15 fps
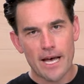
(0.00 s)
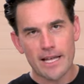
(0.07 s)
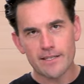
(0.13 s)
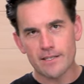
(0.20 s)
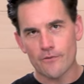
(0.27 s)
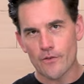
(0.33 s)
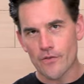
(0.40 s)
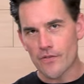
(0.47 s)

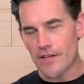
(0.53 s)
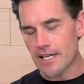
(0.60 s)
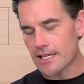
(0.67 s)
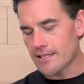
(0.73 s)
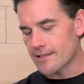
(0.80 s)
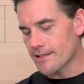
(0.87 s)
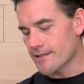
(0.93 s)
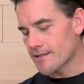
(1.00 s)
pads, different
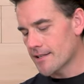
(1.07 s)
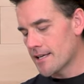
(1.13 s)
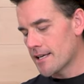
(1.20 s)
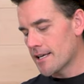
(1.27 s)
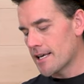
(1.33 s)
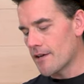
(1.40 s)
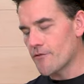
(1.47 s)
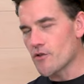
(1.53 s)
thicknesses.
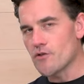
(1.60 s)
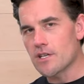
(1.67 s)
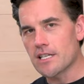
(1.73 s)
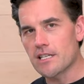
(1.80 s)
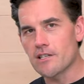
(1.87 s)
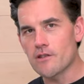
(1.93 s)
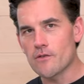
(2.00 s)
If you need to